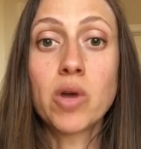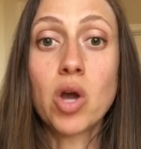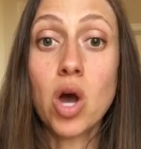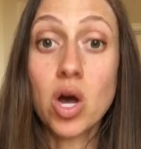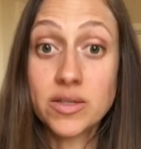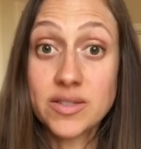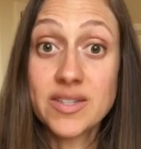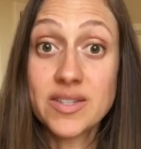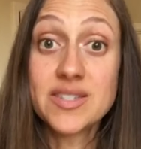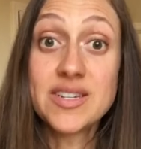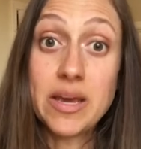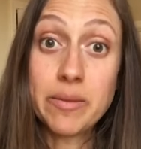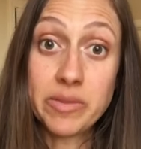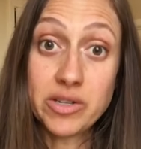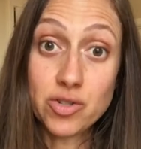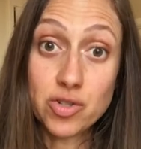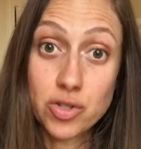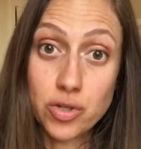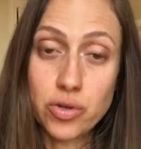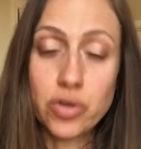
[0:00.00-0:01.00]
causes
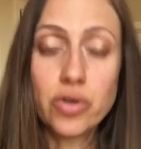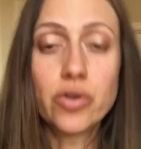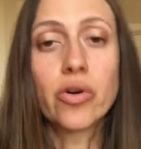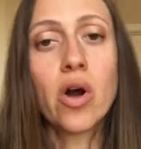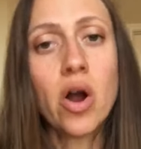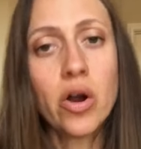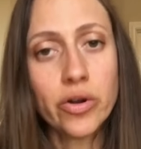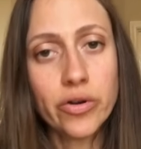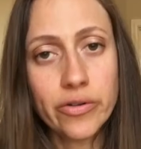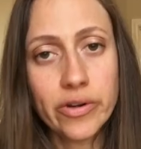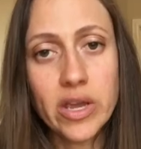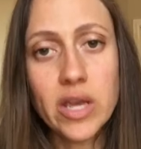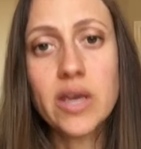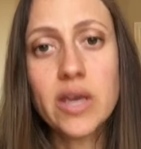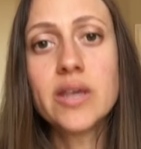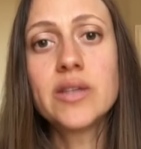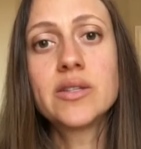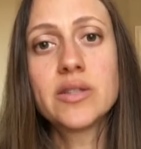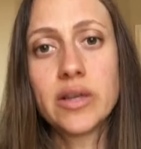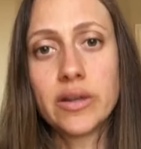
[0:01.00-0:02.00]
damage to your arteries